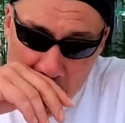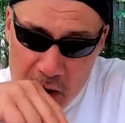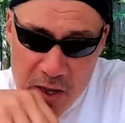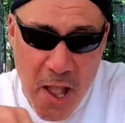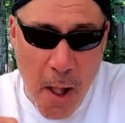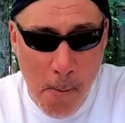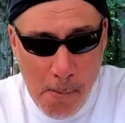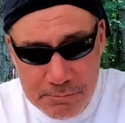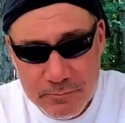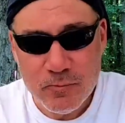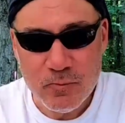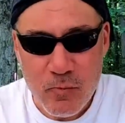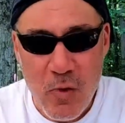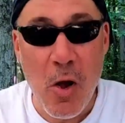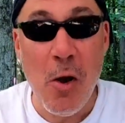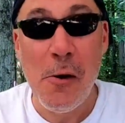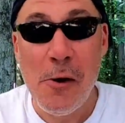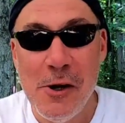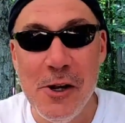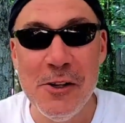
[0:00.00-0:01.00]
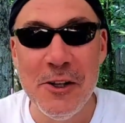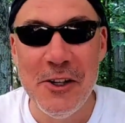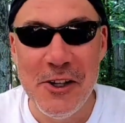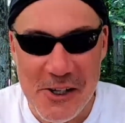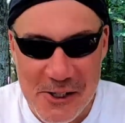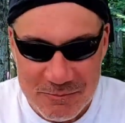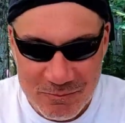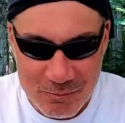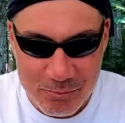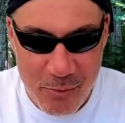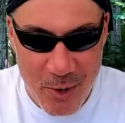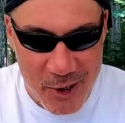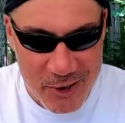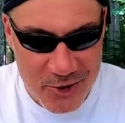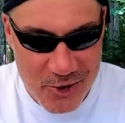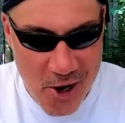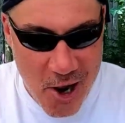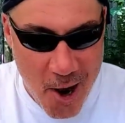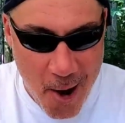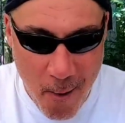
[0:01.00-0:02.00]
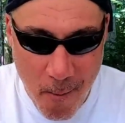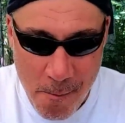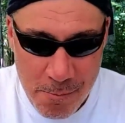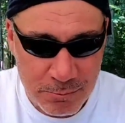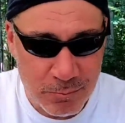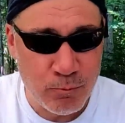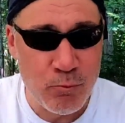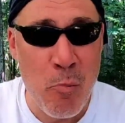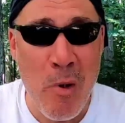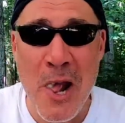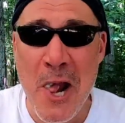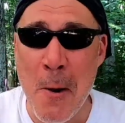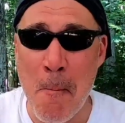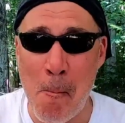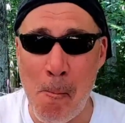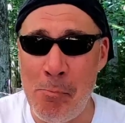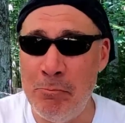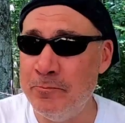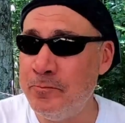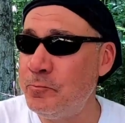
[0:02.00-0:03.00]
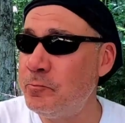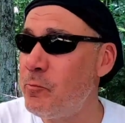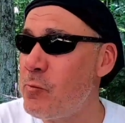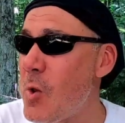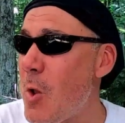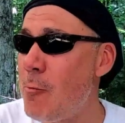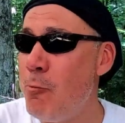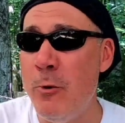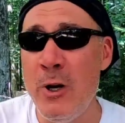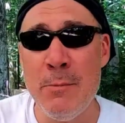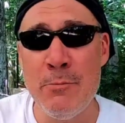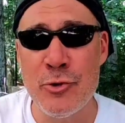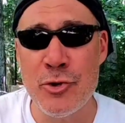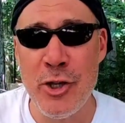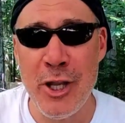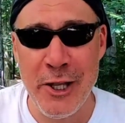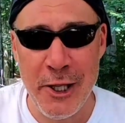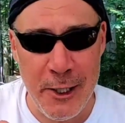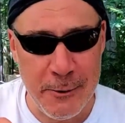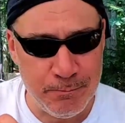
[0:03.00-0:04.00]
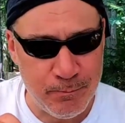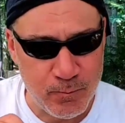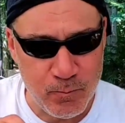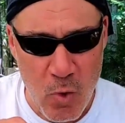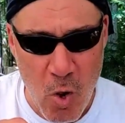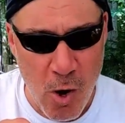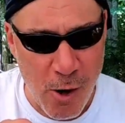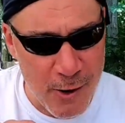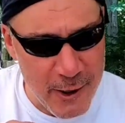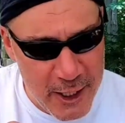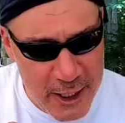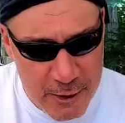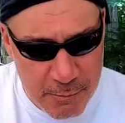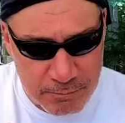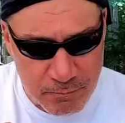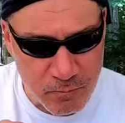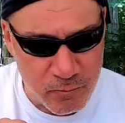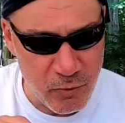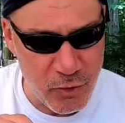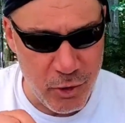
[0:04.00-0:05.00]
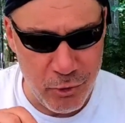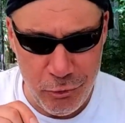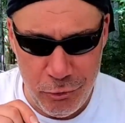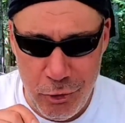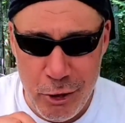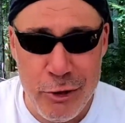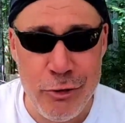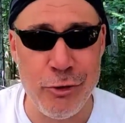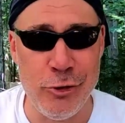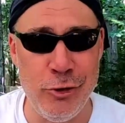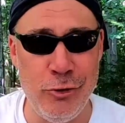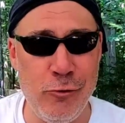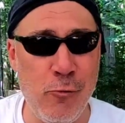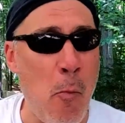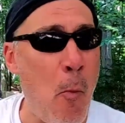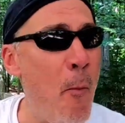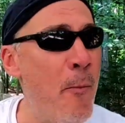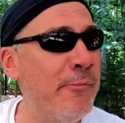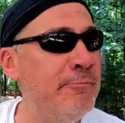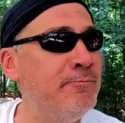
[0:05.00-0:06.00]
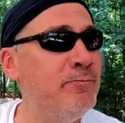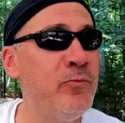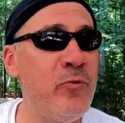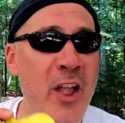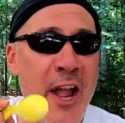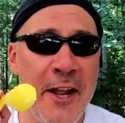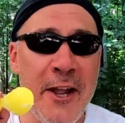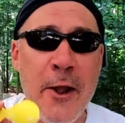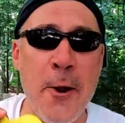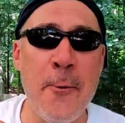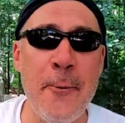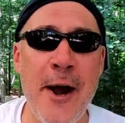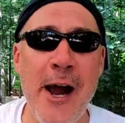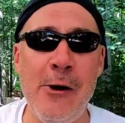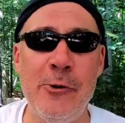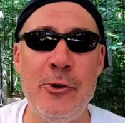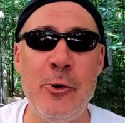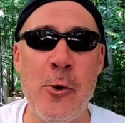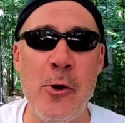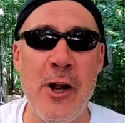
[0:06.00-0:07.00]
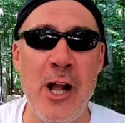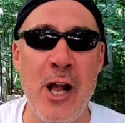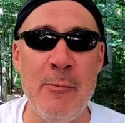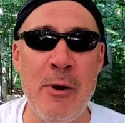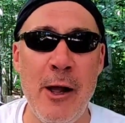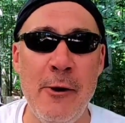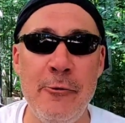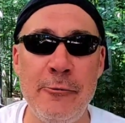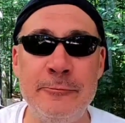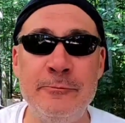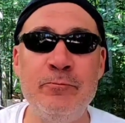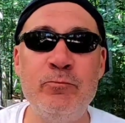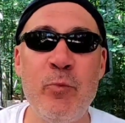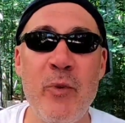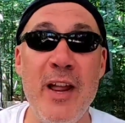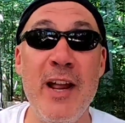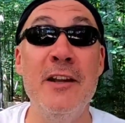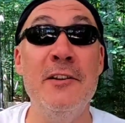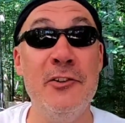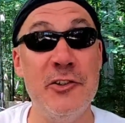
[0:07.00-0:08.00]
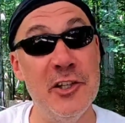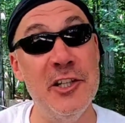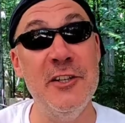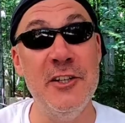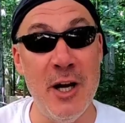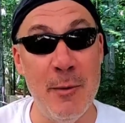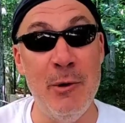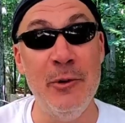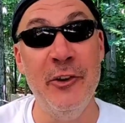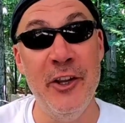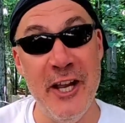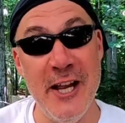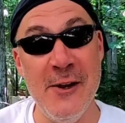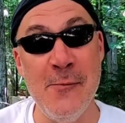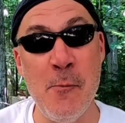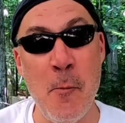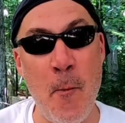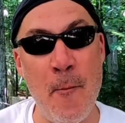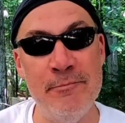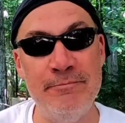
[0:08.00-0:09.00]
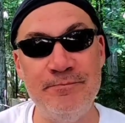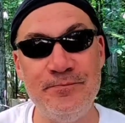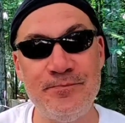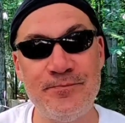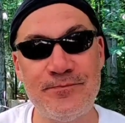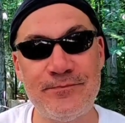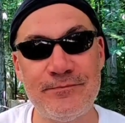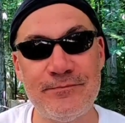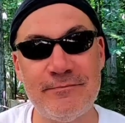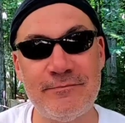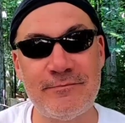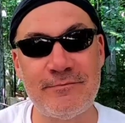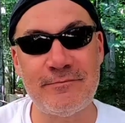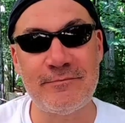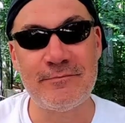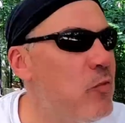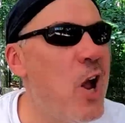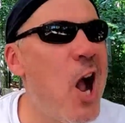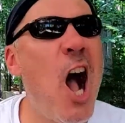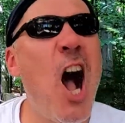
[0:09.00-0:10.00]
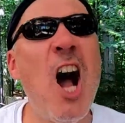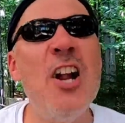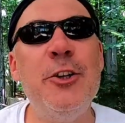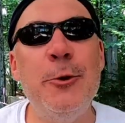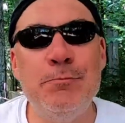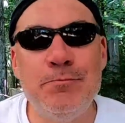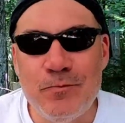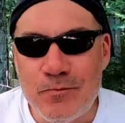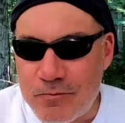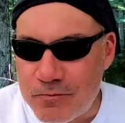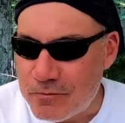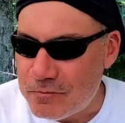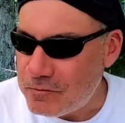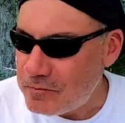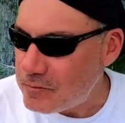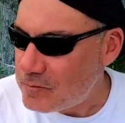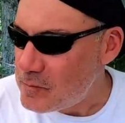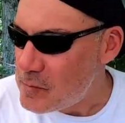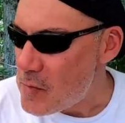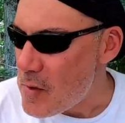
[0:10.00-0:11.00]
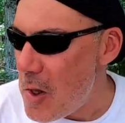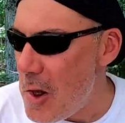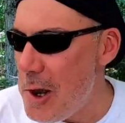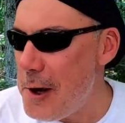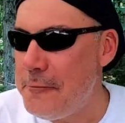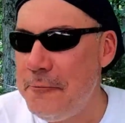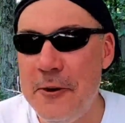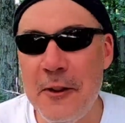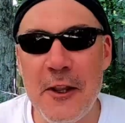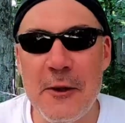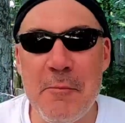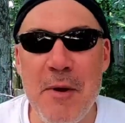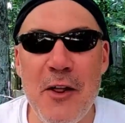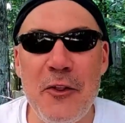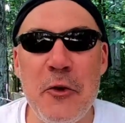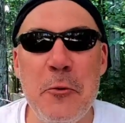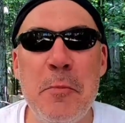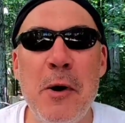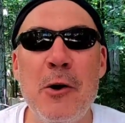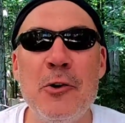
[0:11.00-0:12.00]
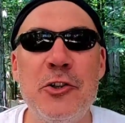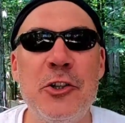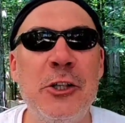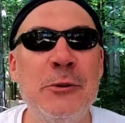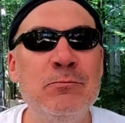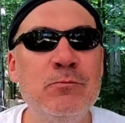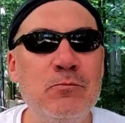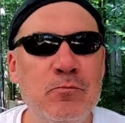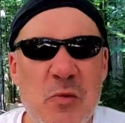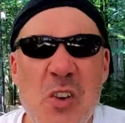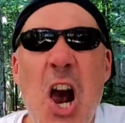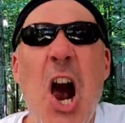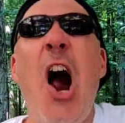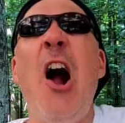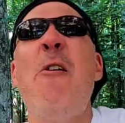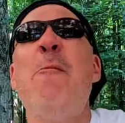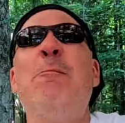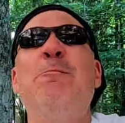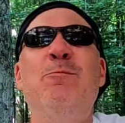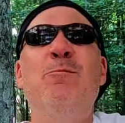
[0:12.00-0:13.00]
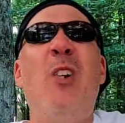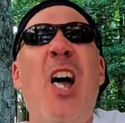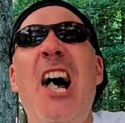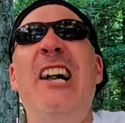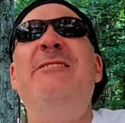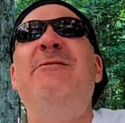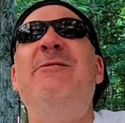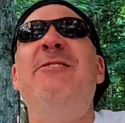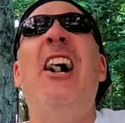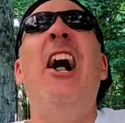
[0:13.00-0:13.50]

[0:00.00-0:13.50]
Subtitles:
Yeah. But, man, rib sticking, hearty, delicious. Thank you, Outdoor MF and Sin Double D. Hot. I feel like Matthew Posa. Hot, hot.